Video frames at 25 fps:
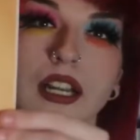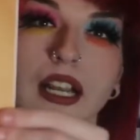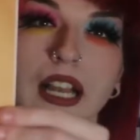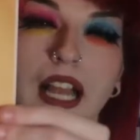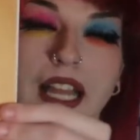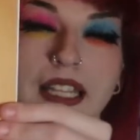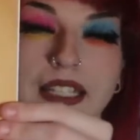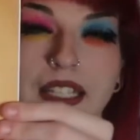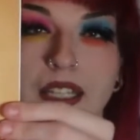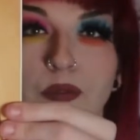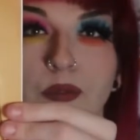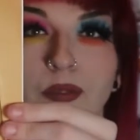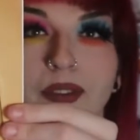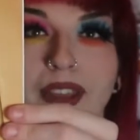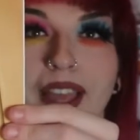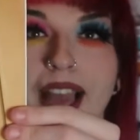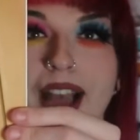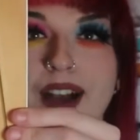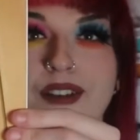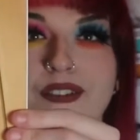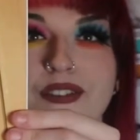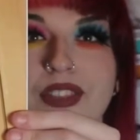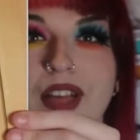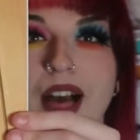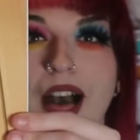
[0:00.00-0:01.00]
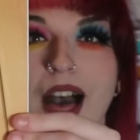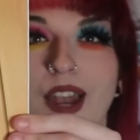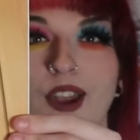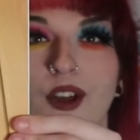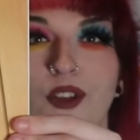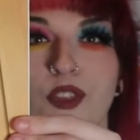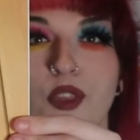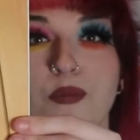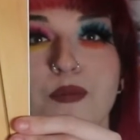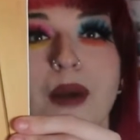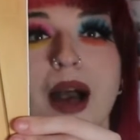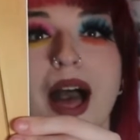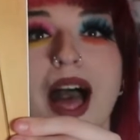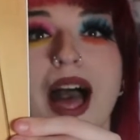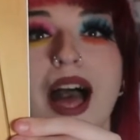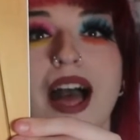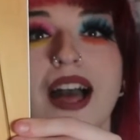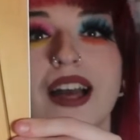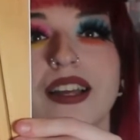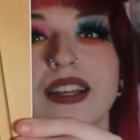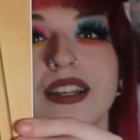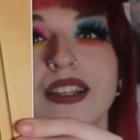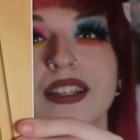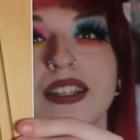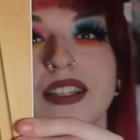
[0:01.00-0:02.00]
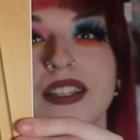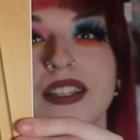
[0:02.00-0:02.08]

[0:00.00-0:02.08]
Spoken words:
and then we have that on the back.